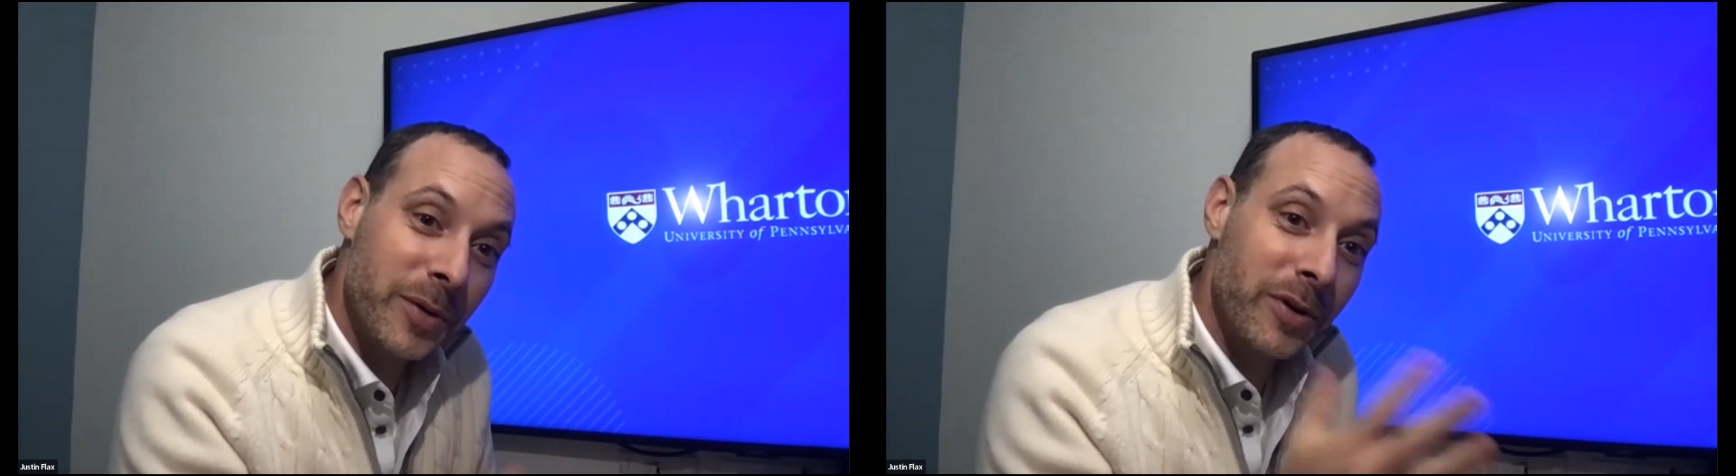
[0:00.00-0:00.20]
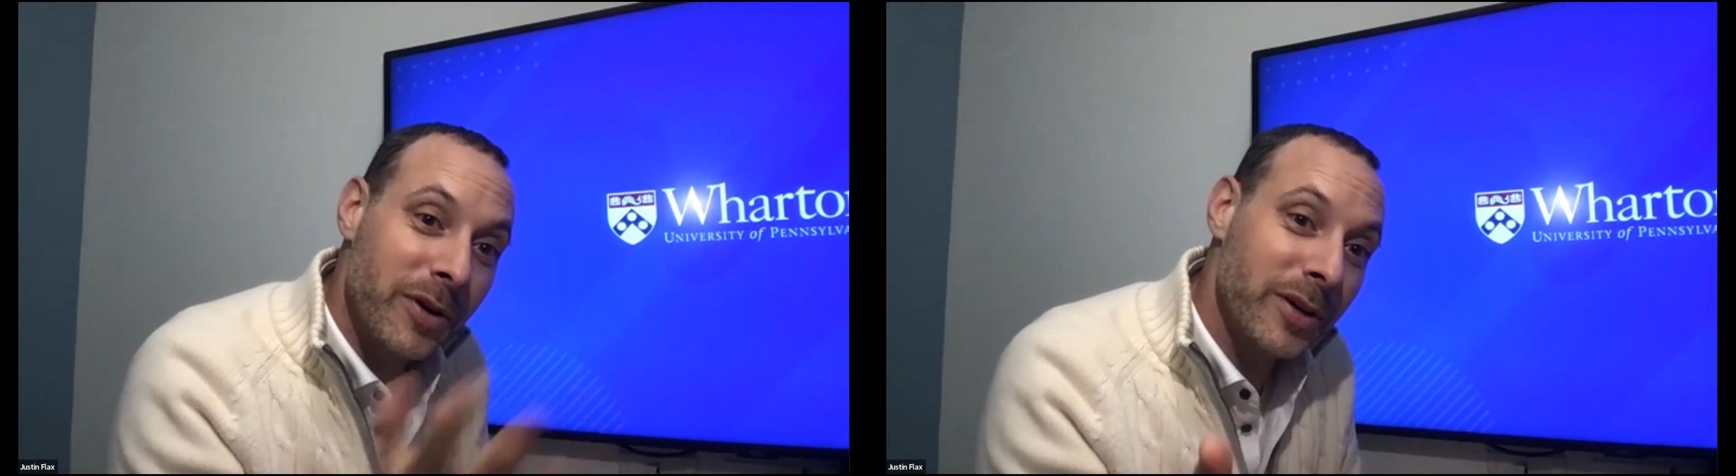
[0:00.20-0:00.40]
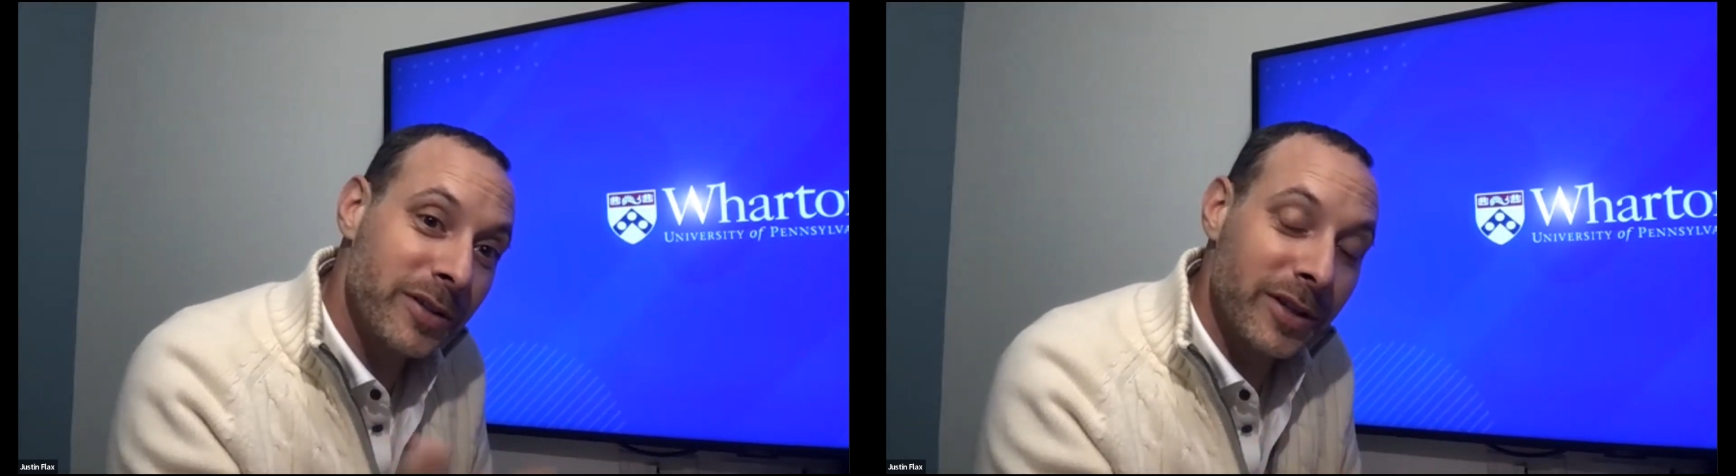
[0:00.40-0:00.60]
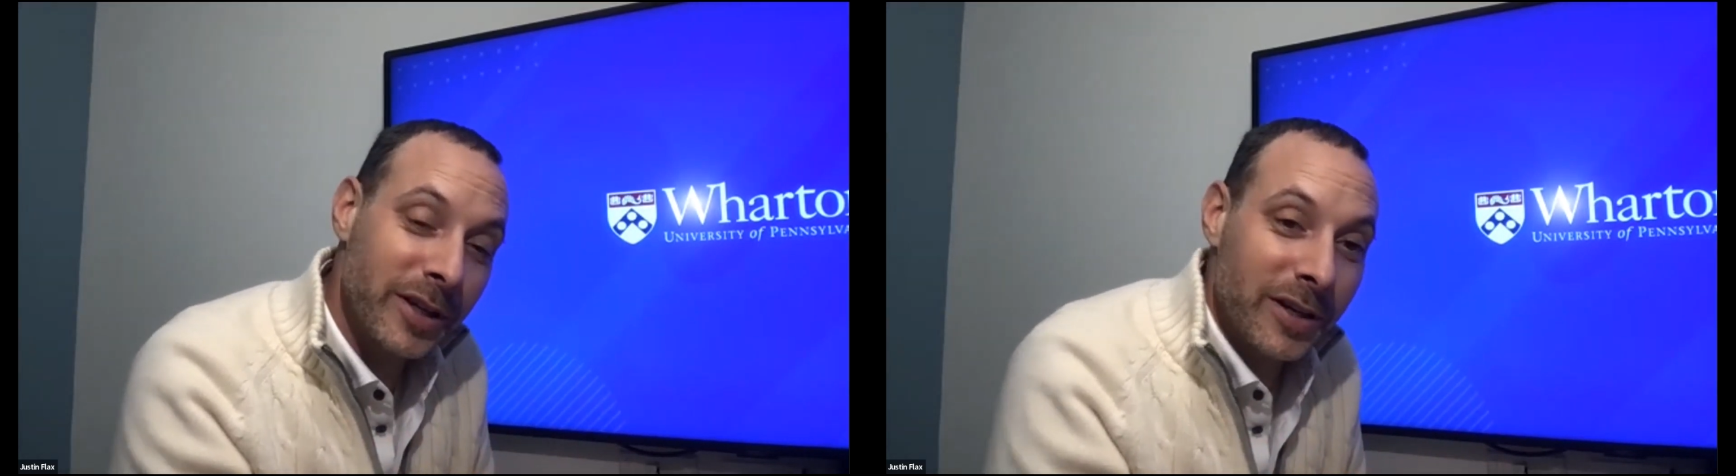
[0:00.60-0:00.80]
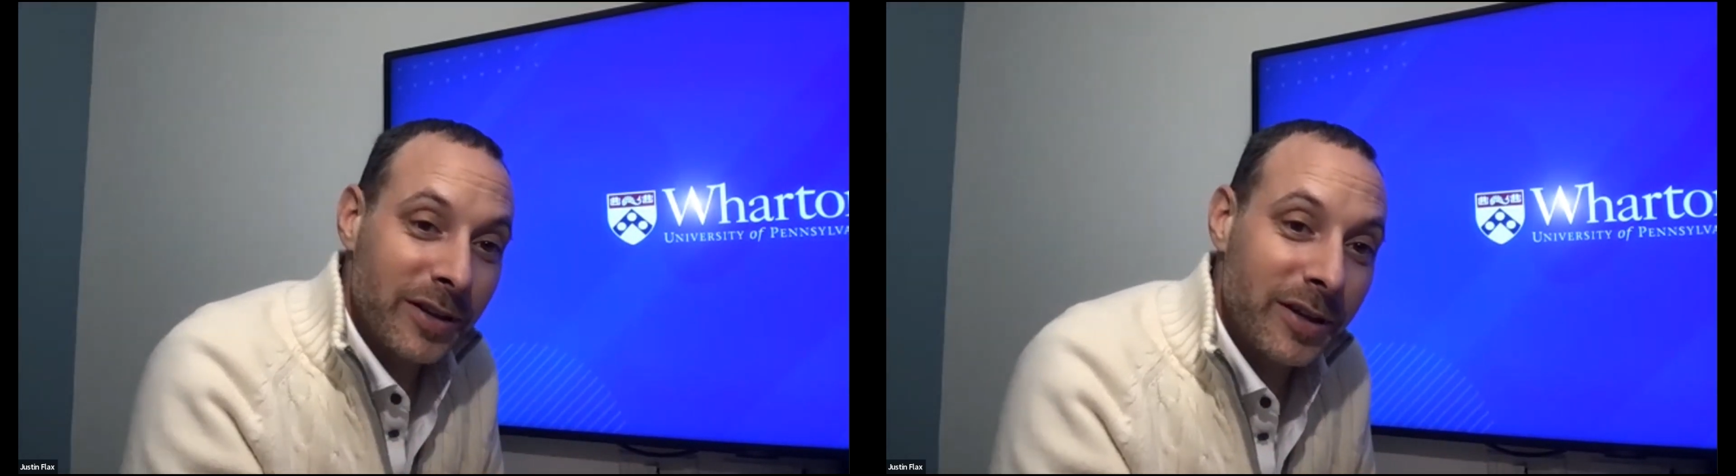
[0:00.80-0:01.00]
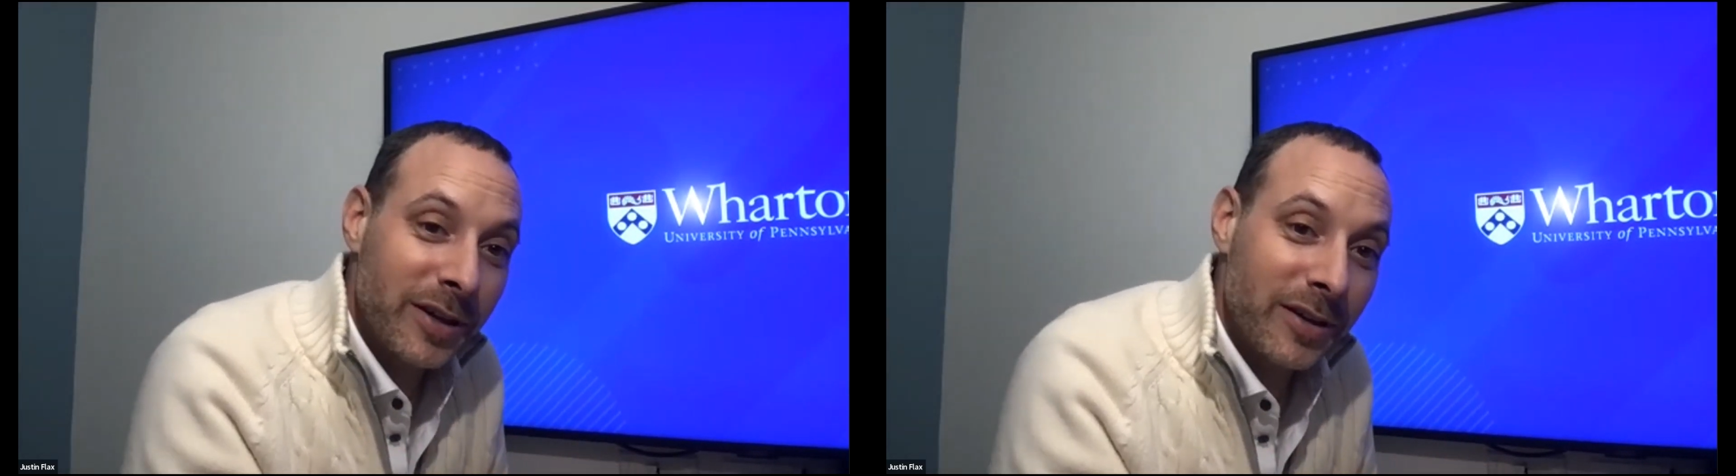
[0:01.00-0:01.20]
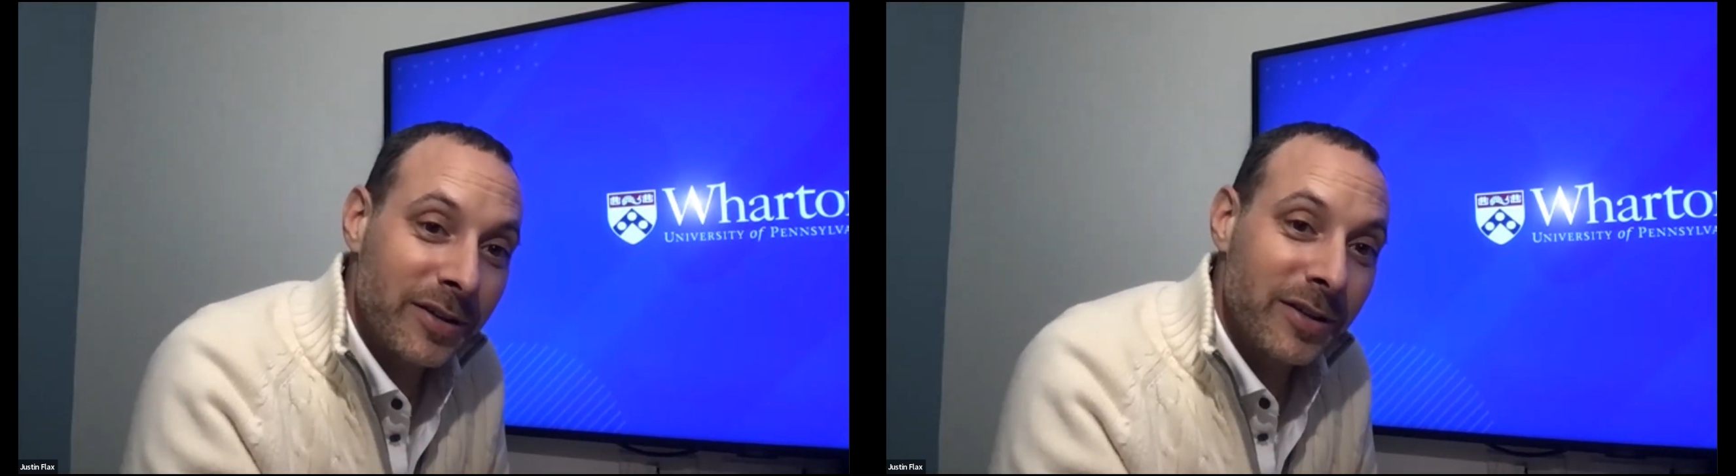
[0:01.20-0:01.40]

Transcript: We're on to the end of the year,